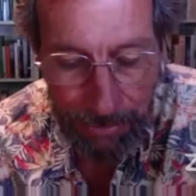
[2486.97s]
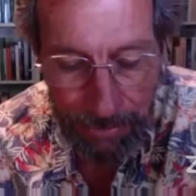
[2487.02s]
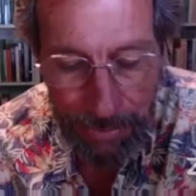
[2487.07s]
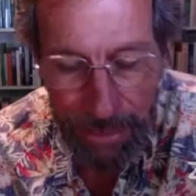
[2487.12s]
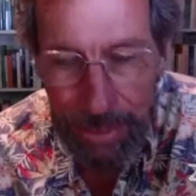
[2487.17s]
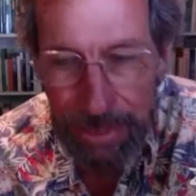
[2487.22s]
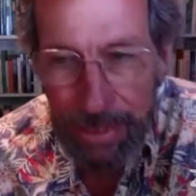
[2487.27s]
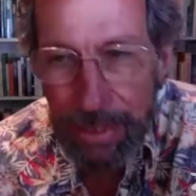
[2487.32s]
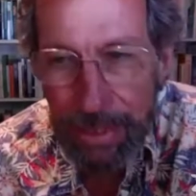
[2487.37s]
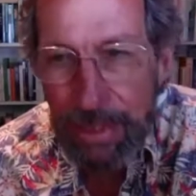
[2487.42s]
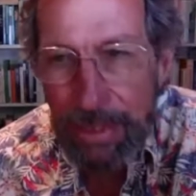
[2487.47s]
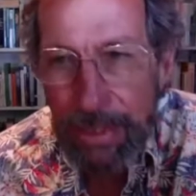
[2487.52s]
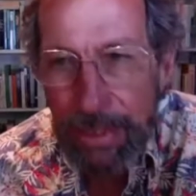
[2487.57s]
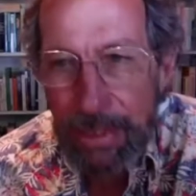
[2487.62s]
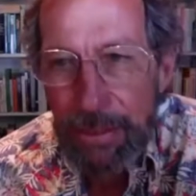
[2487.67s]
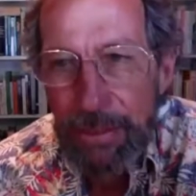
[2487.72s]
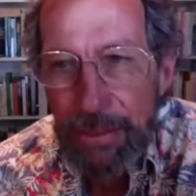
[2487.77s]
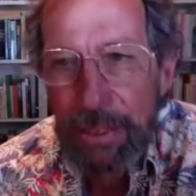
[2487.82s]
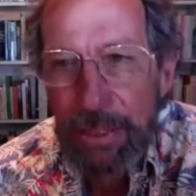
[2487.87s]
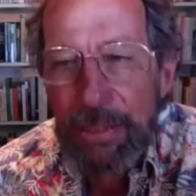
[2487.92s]
finally, I
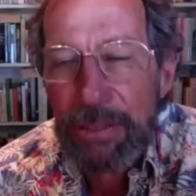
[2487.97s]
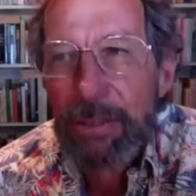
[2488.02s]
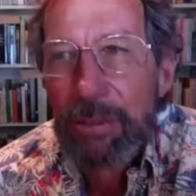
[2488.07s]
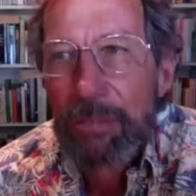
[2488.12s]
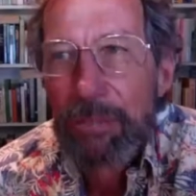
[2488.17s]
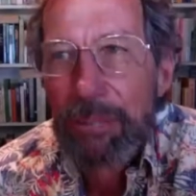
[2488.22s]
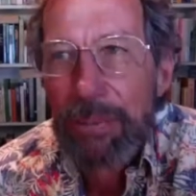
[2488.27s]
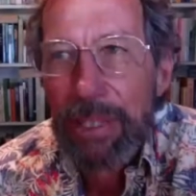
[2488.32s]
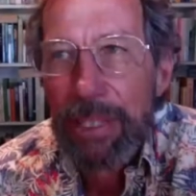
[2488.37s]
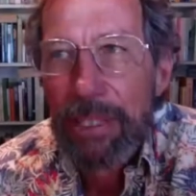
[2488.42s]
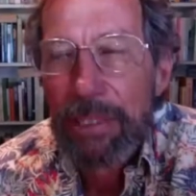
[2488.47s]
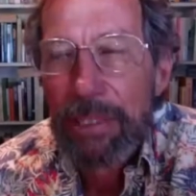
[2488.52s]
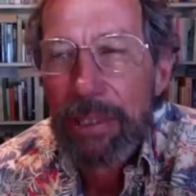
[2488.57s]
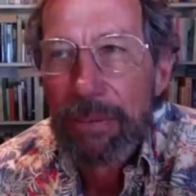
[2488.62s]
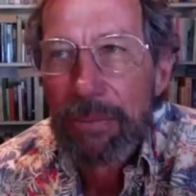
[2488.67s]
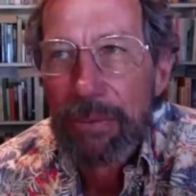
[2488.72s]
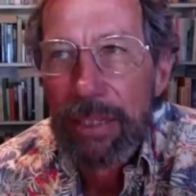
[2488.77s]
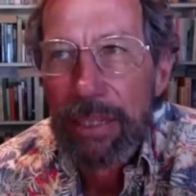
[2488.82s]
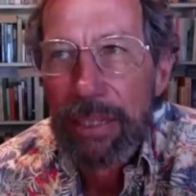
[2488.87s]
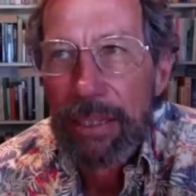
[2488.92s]
think you get to a place
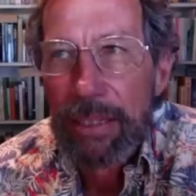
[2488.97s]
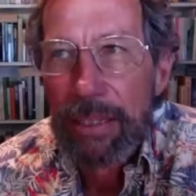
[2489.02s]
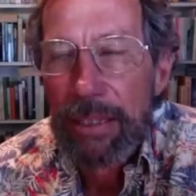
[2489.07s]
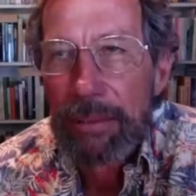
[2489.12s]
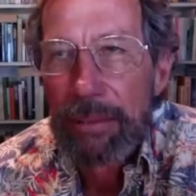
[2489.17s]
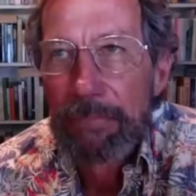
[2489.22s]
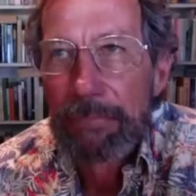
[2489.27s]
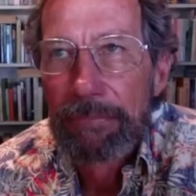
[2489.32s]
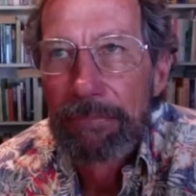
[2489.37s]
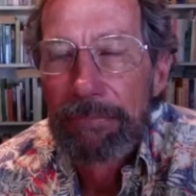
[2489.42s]
where